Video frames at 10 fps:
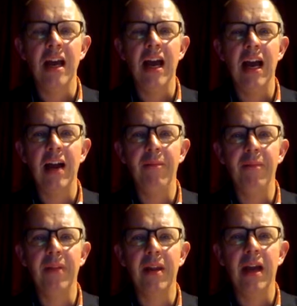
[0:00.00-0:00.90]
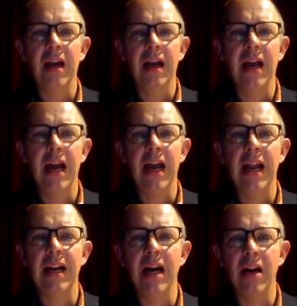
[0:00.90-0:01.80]
And
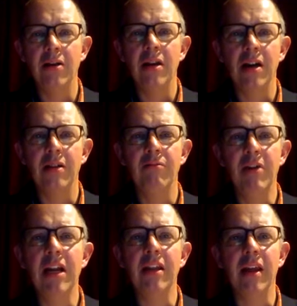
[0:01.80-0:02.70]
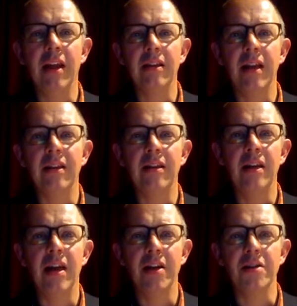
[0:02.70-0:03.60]
I really think that the
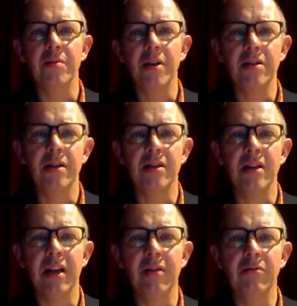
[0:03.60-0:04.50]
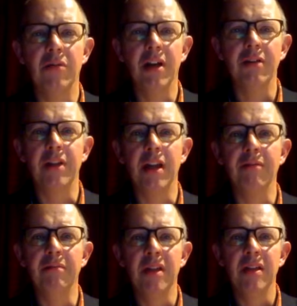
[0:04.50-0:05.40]
ISMS is one of the
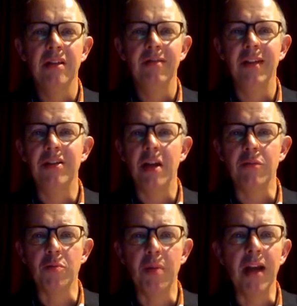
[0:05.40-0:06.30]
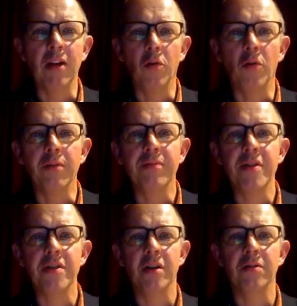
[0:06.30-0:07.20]
gems of Bangalore,
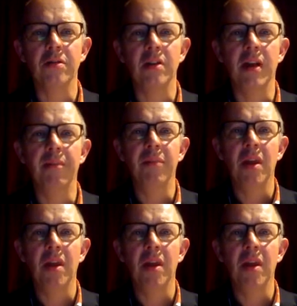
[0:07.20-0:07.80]
so to say.